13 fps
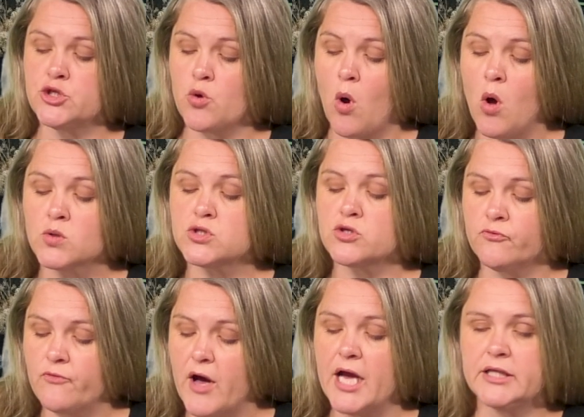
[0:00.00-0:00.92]
you also
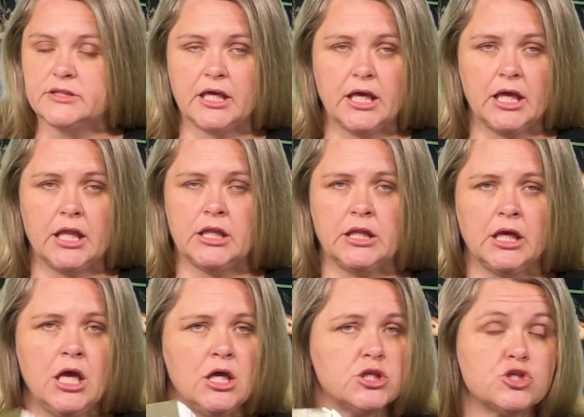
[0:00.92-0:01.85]
find in
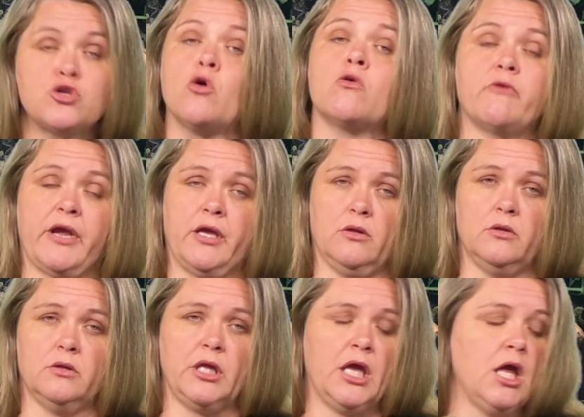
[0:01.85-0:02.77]
store
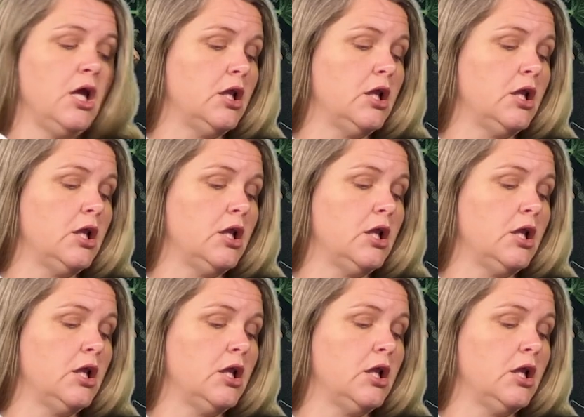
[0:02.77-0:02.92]
regularly,